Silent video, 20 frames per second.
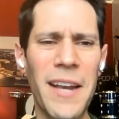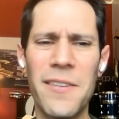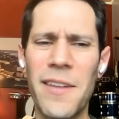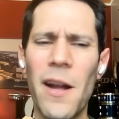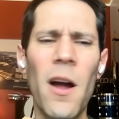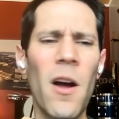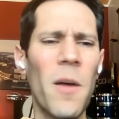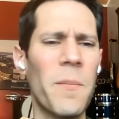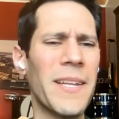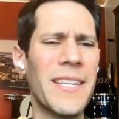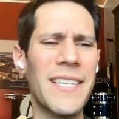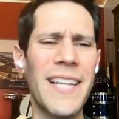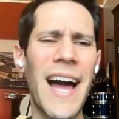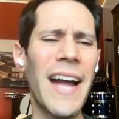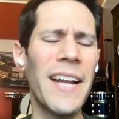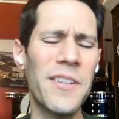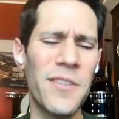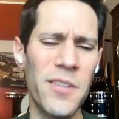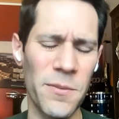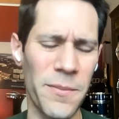I was like, oh, I've been
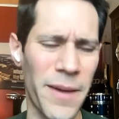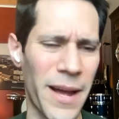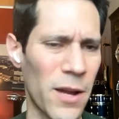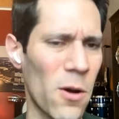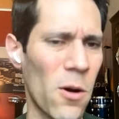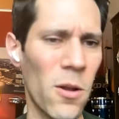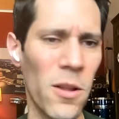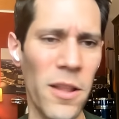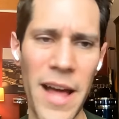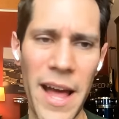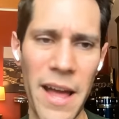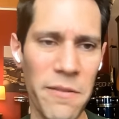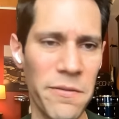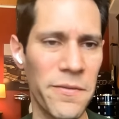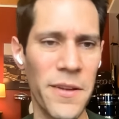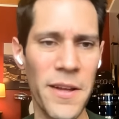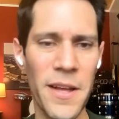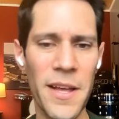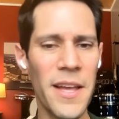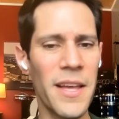lied to my whole
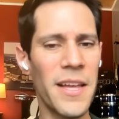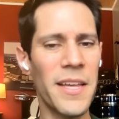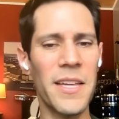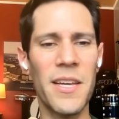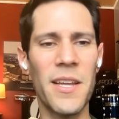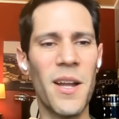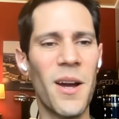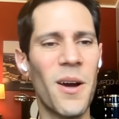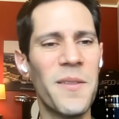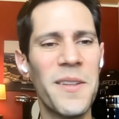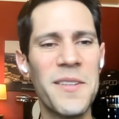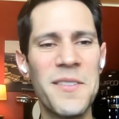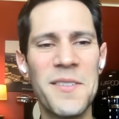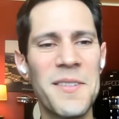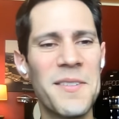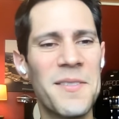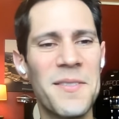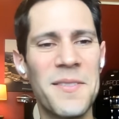life. You know, this